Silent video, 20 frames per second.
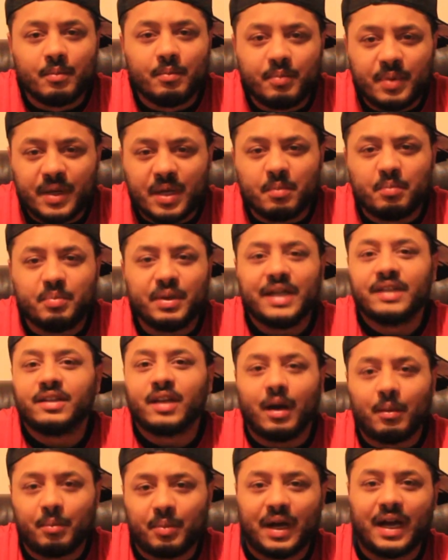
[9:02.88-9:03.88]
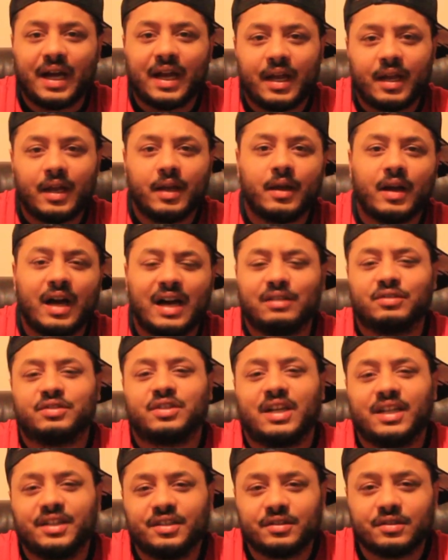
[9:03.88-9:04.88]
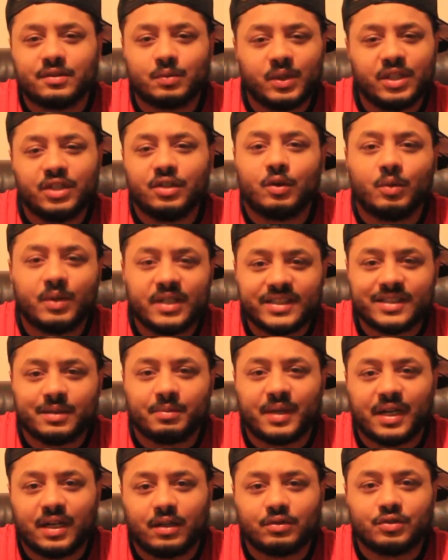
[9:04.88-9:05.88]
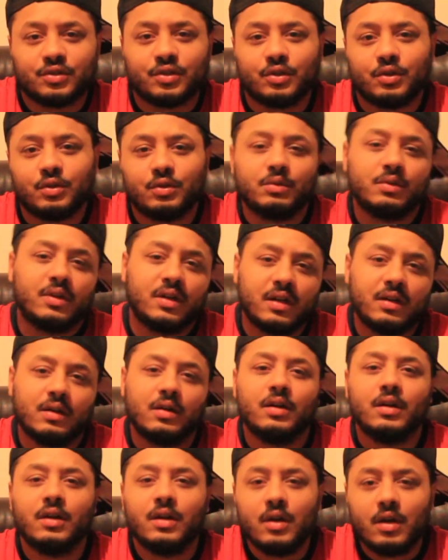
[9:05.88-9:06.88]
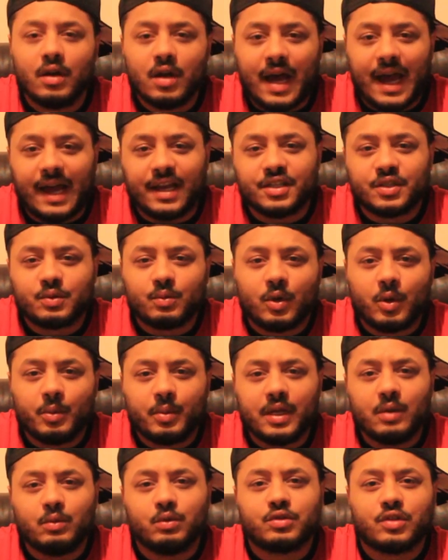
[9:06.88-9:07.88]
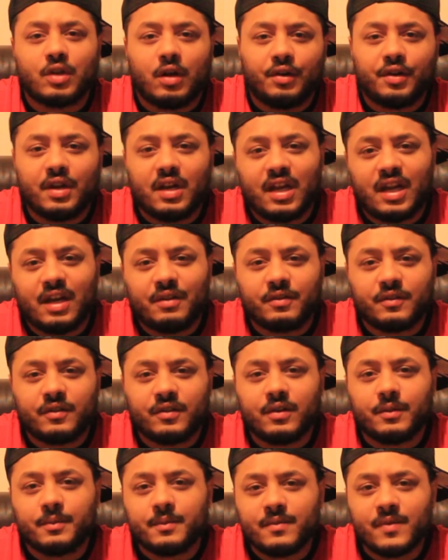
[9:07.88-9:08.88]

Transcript: being bigged up by outsiders. We know what he's about. So Alex Iwobi will start on the left.